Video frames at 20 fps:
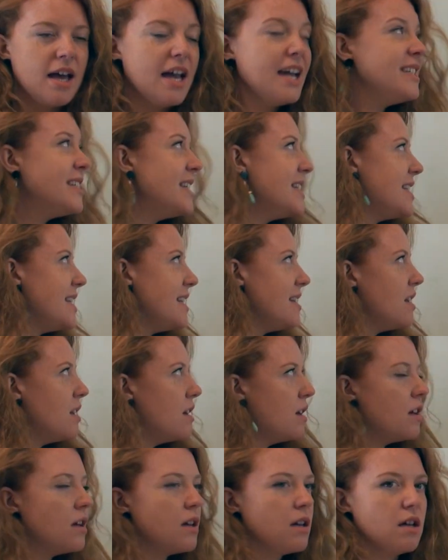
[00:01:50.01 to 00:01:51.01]
Is this in
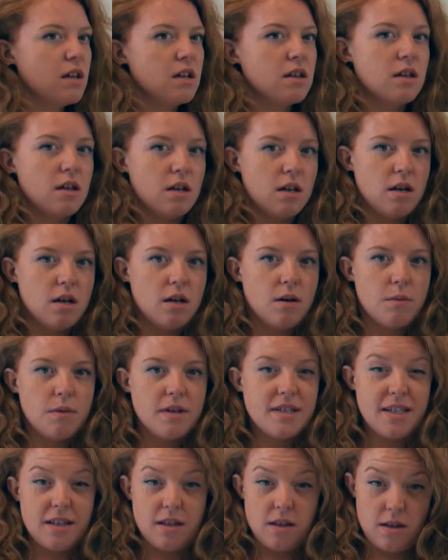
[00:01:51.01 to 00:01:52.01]

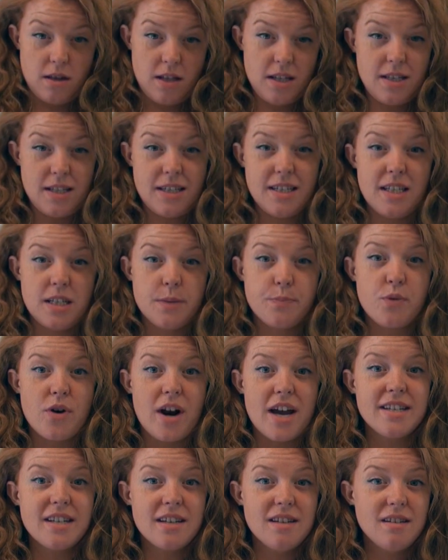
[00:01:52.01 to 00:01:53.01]
is this
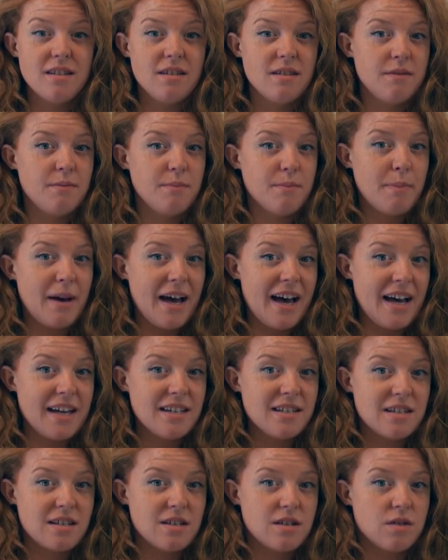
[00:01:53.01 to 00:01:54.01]
present,
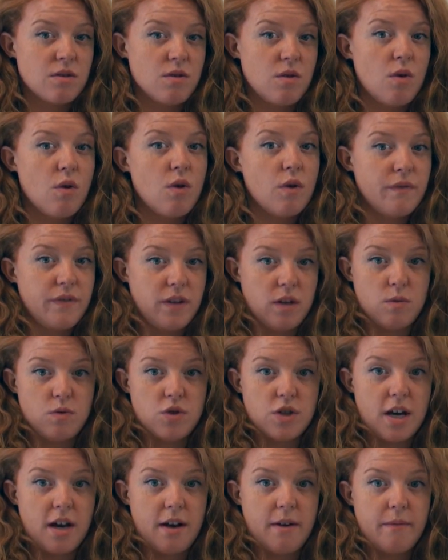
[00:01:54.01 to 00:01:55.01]
past or
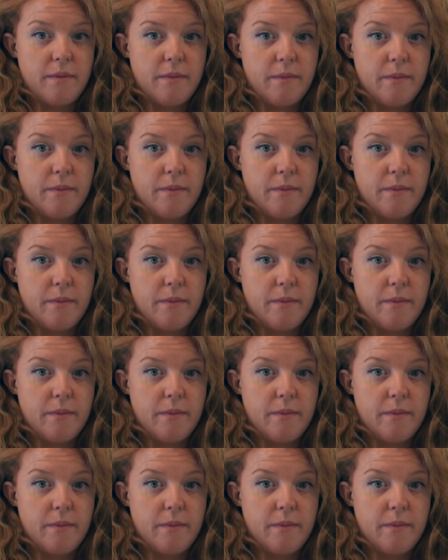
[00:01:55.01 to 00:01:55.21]
future?